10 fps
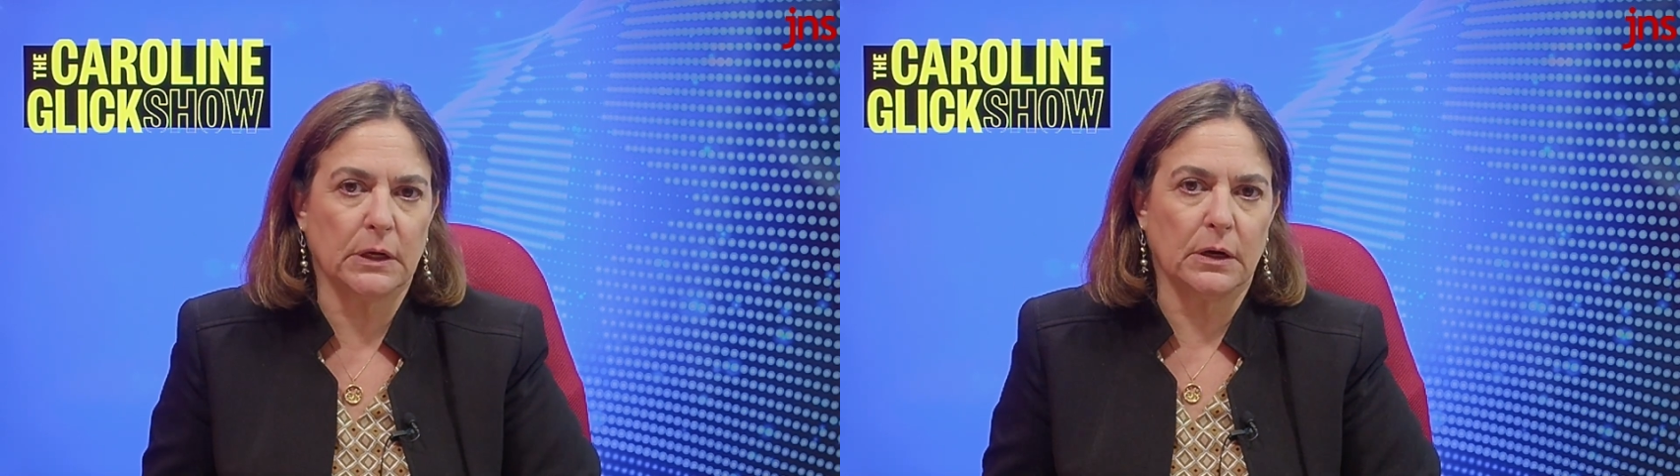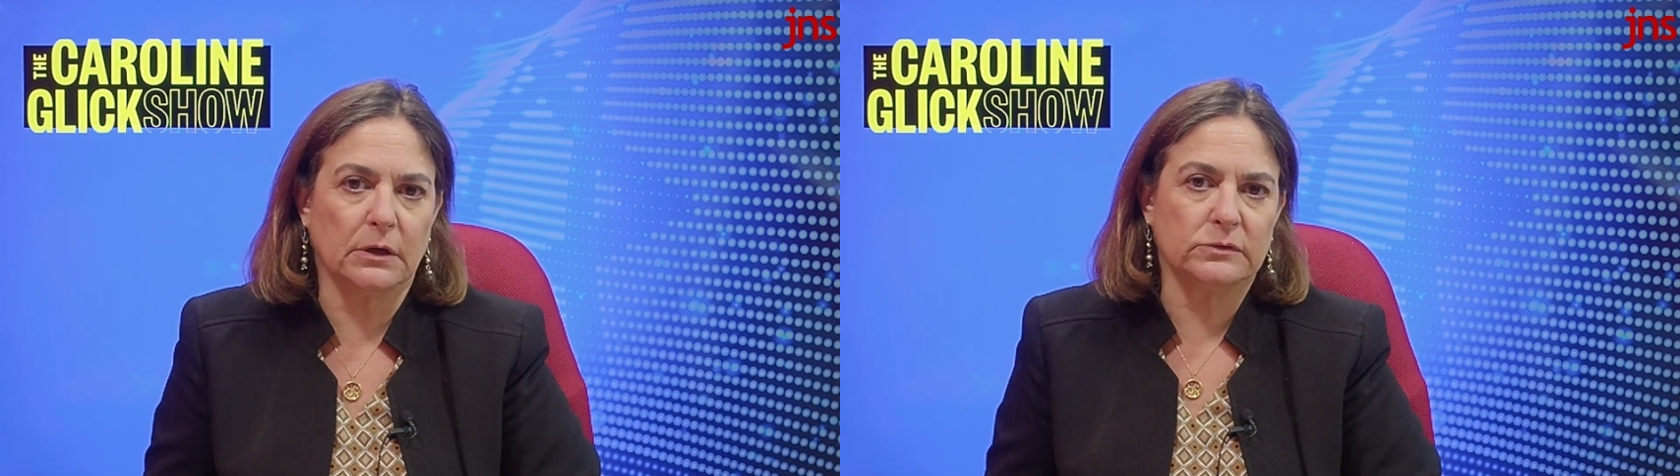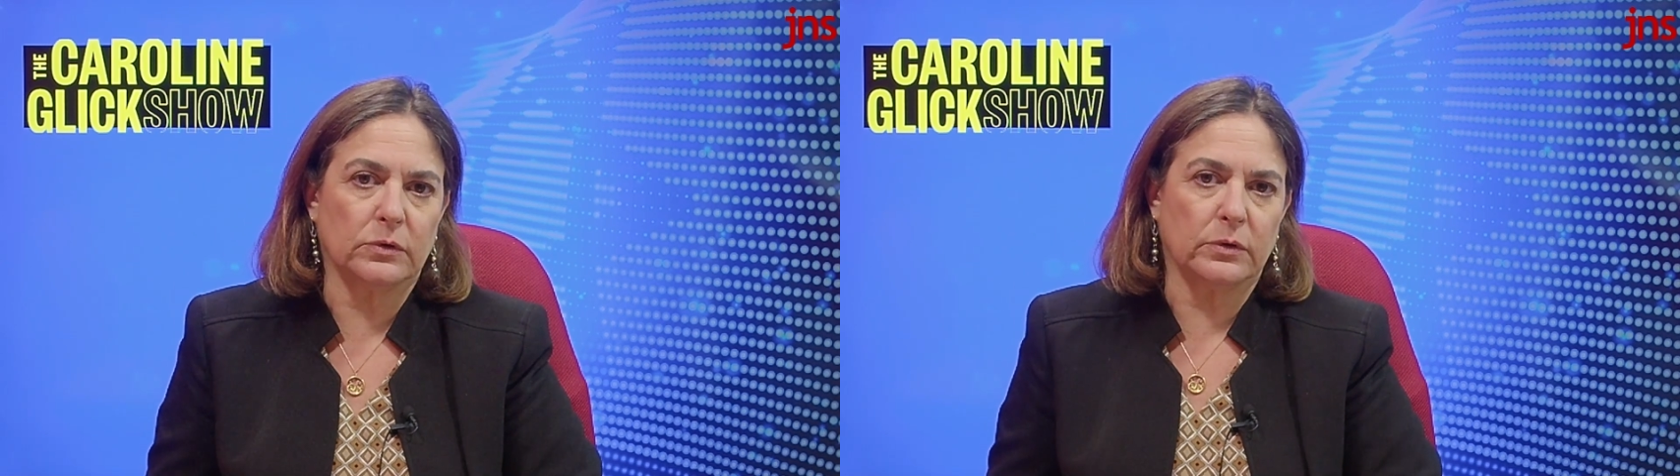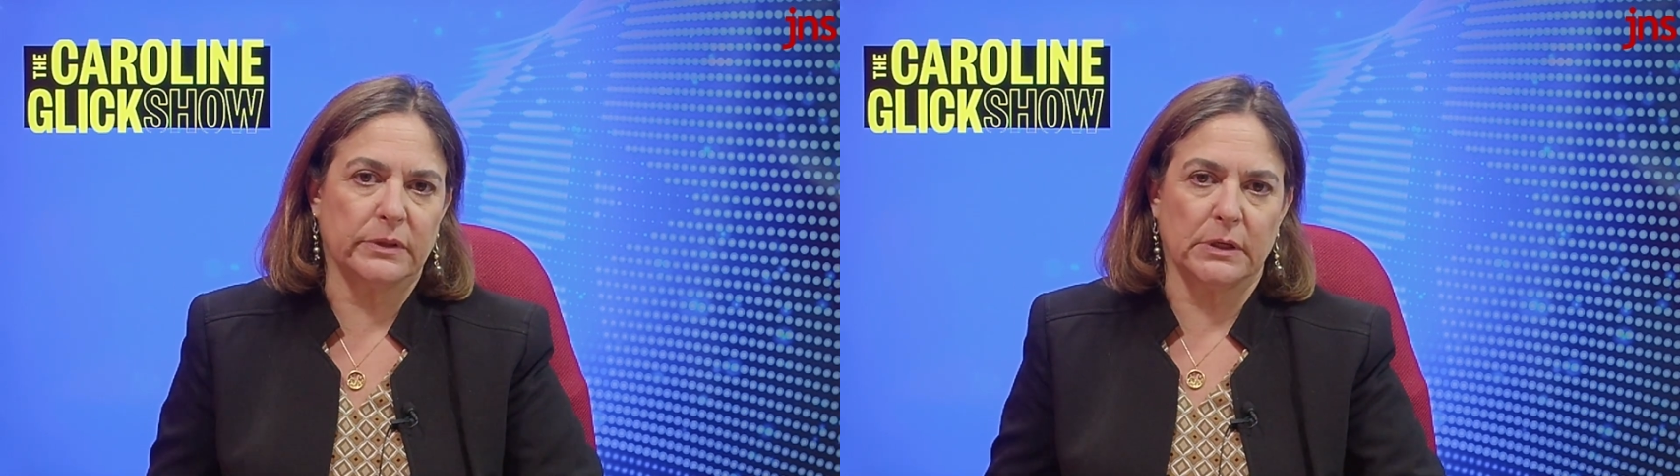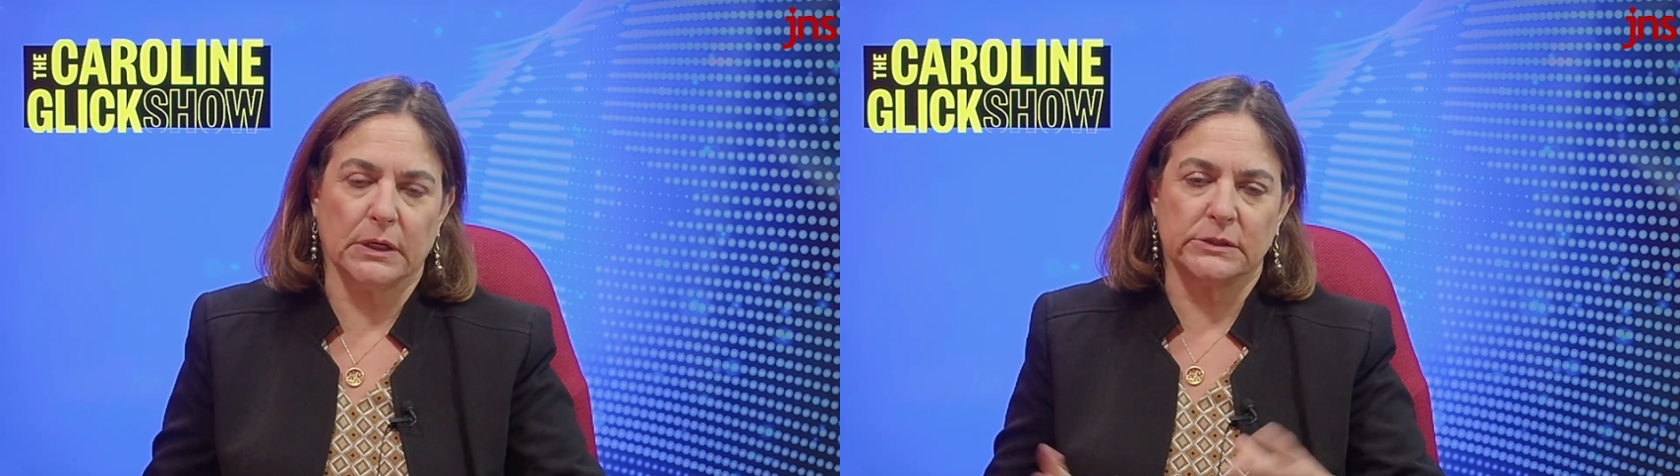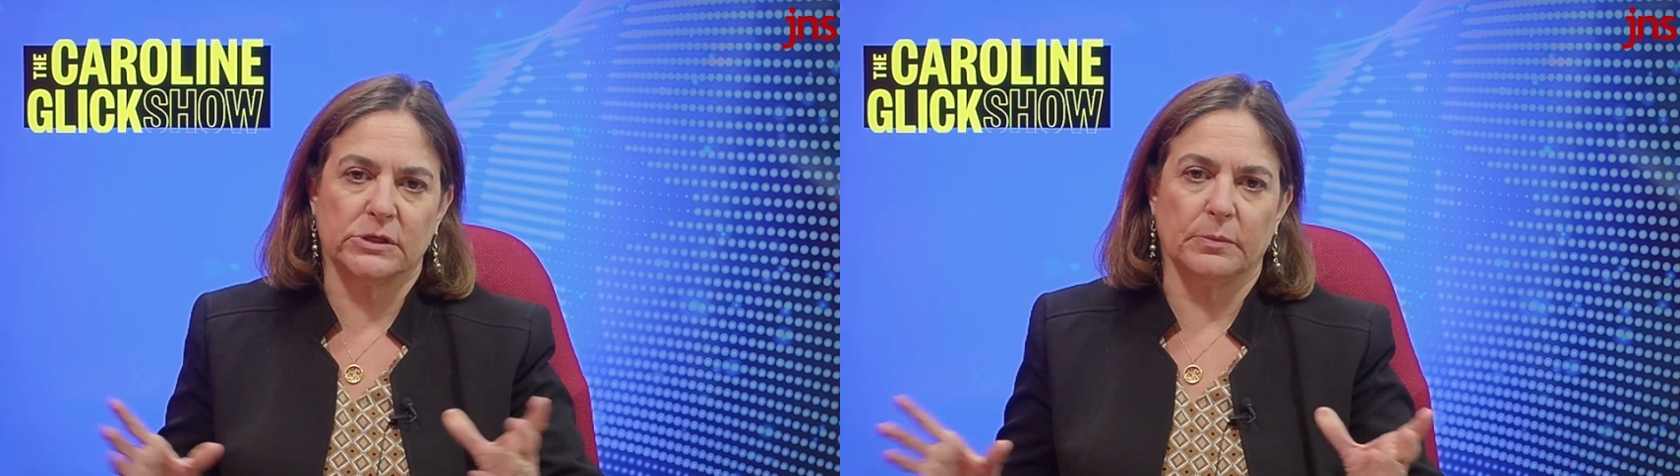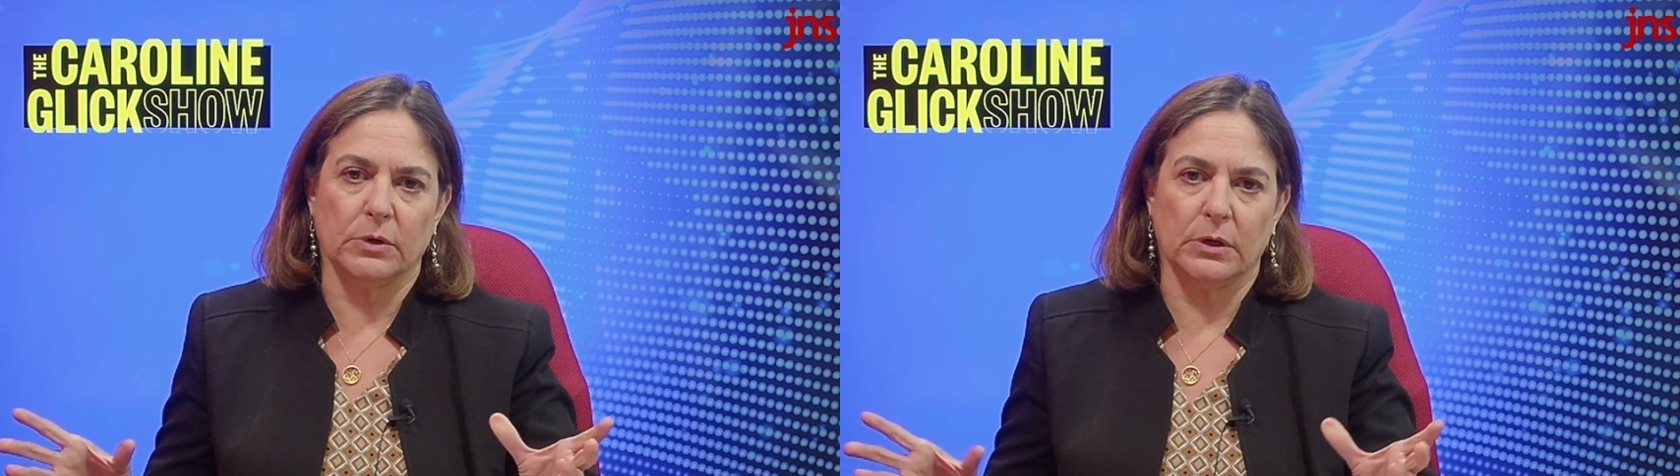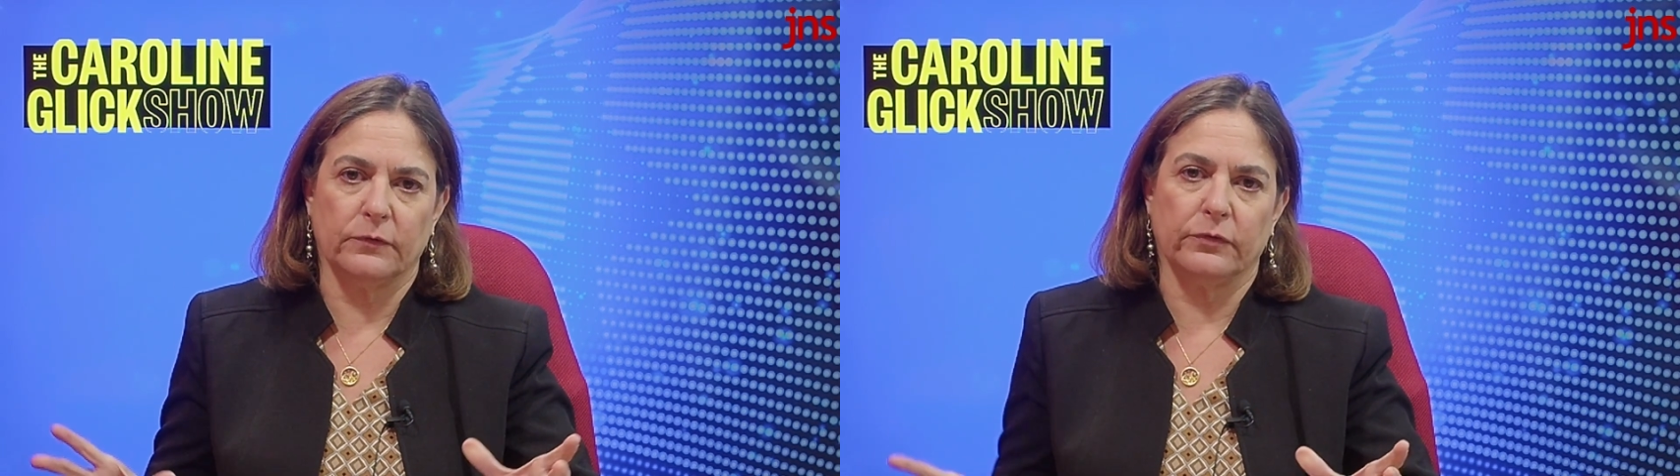ultra-Orthodox
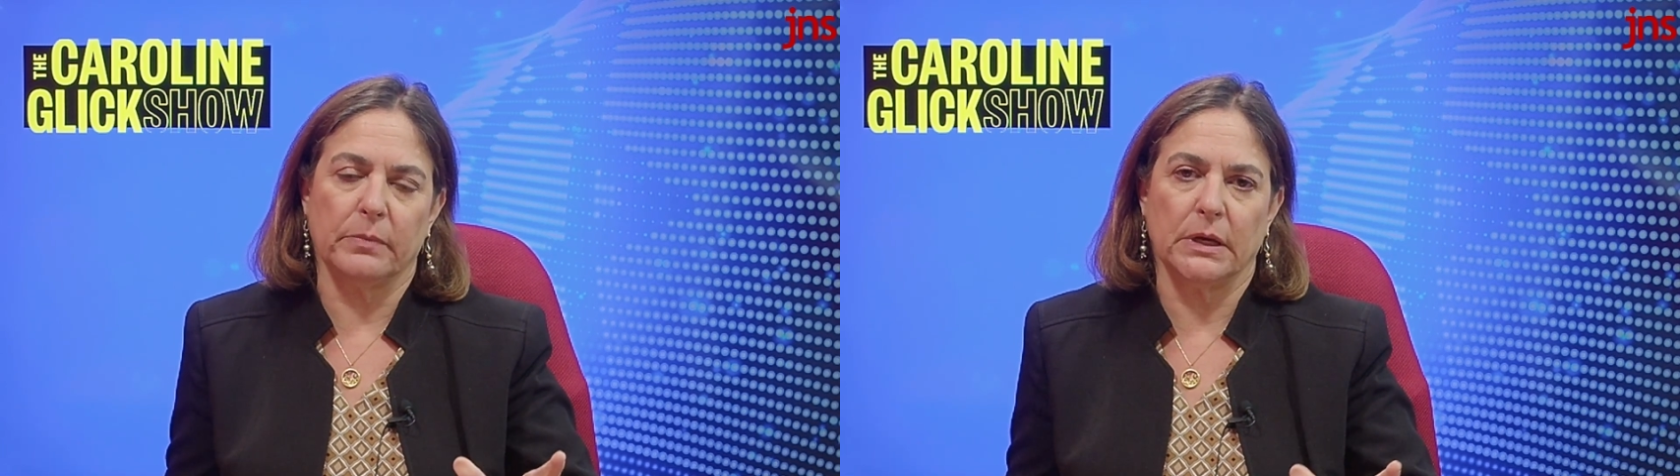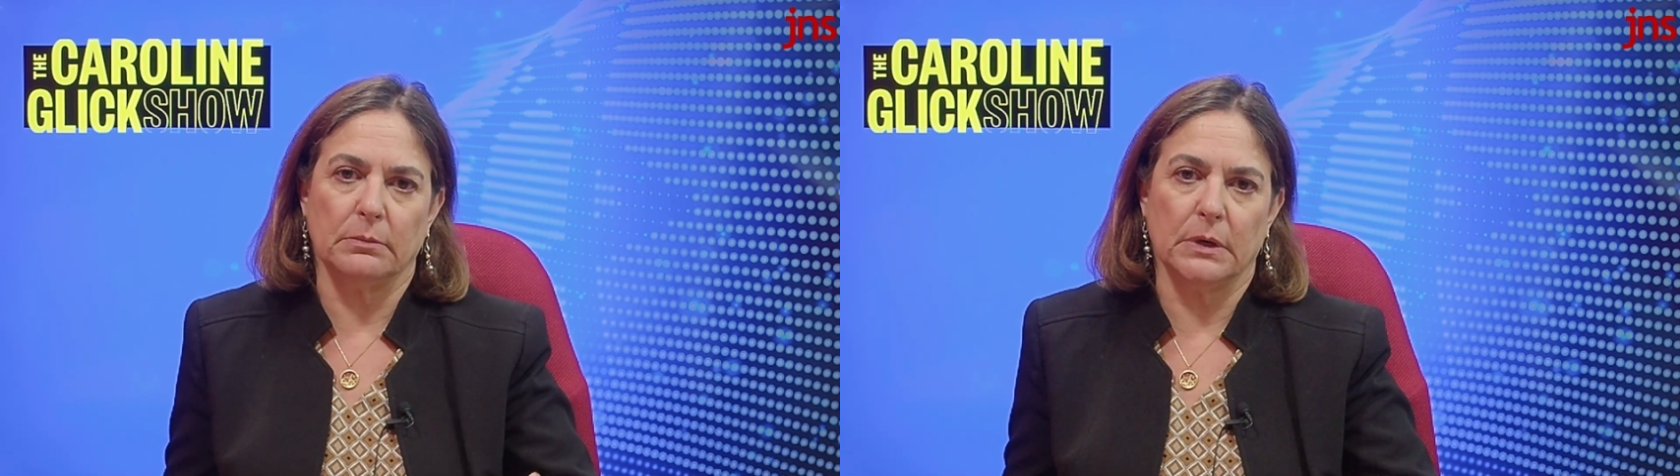community for many,